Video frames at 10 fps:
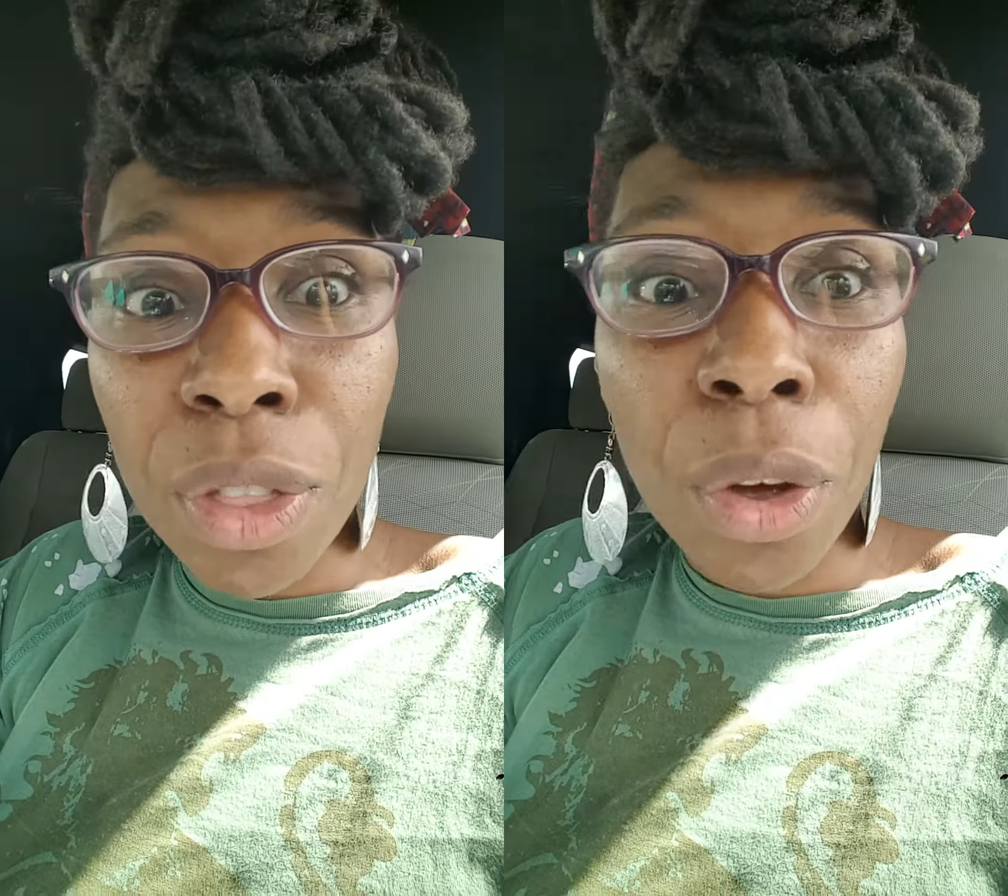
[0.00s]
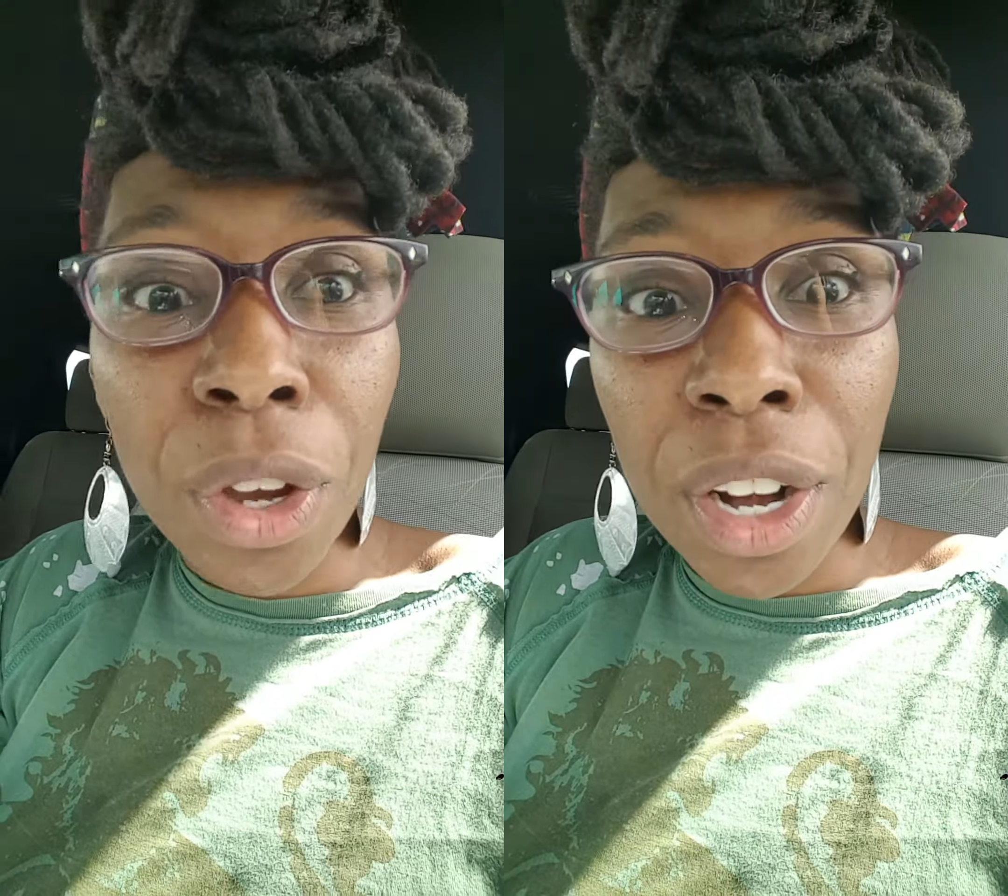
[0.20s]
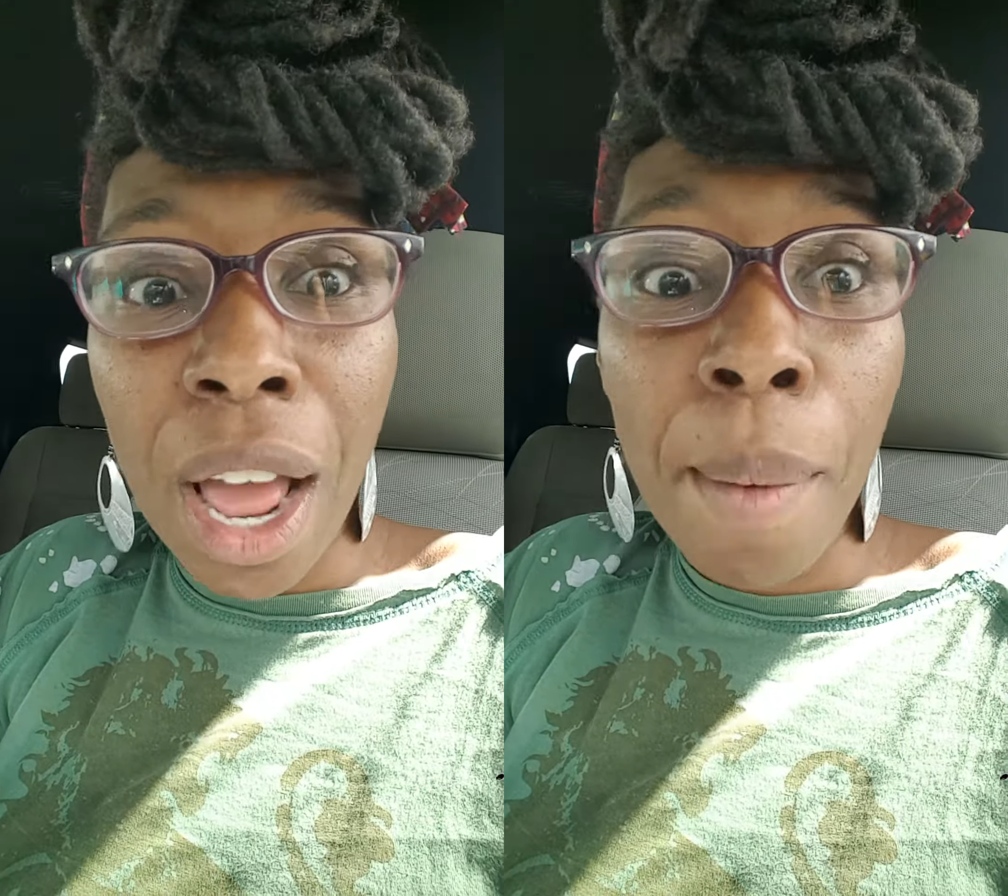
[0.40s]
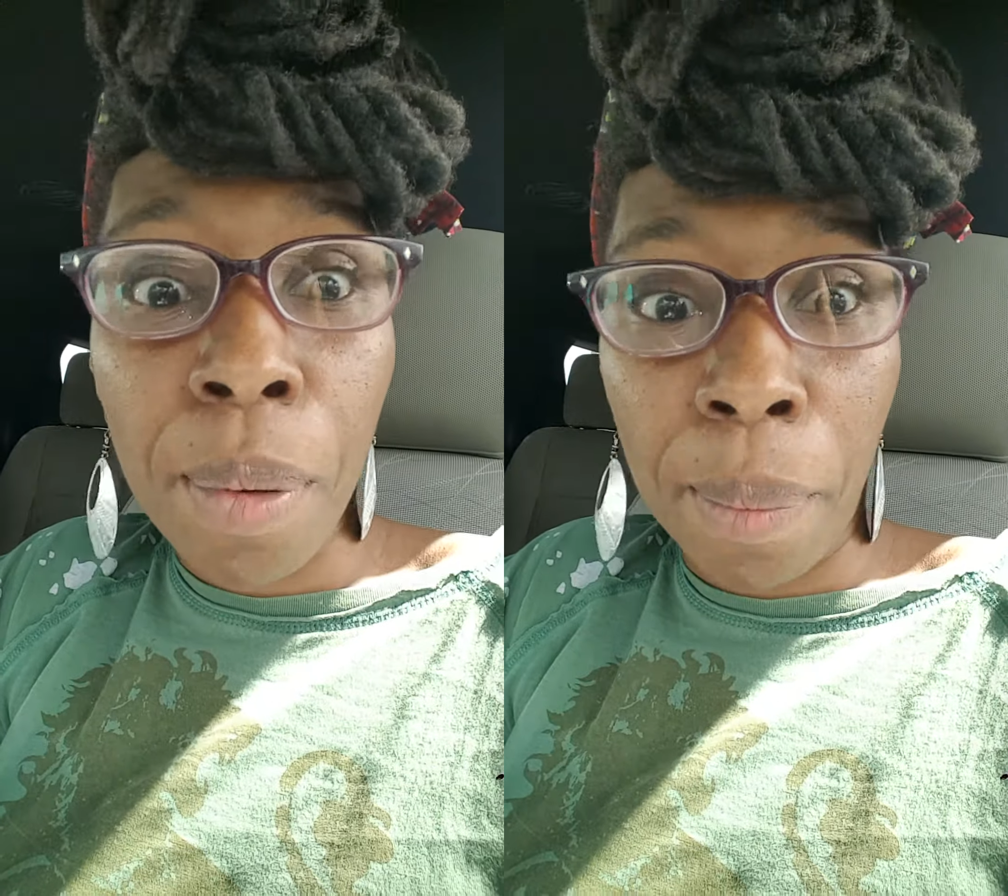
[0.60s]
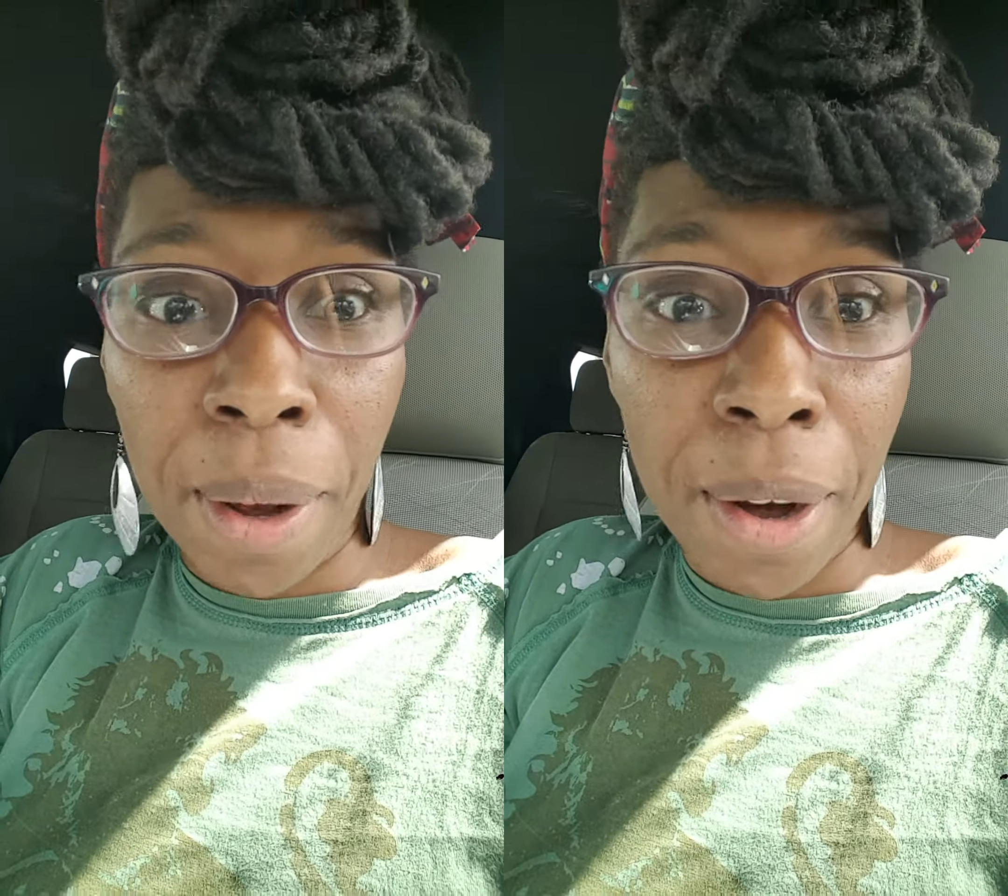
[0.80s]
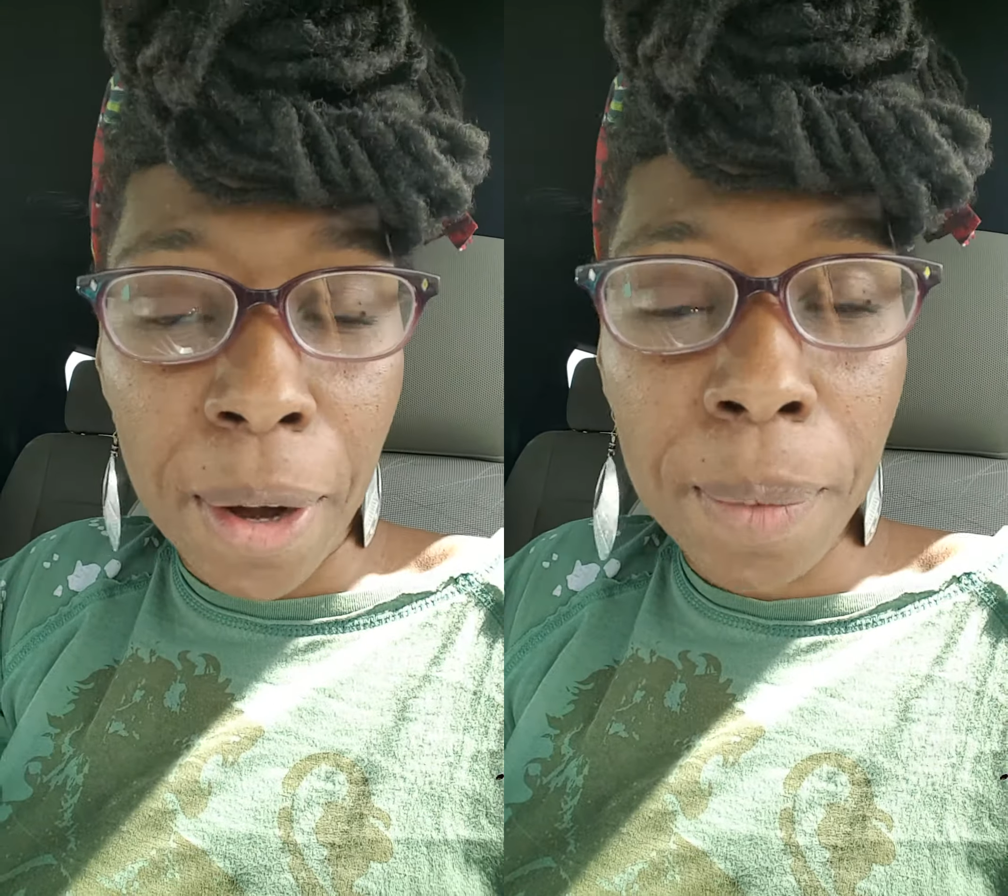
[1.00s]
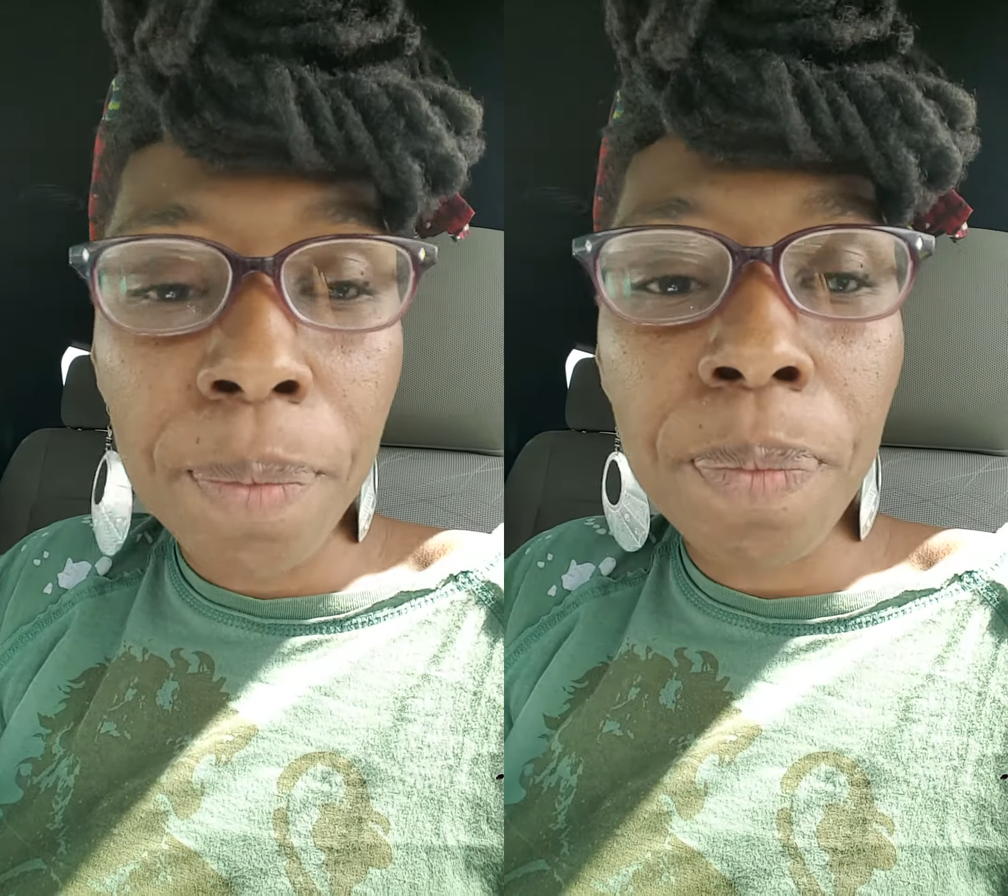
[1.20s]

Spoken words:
though you're not prepared.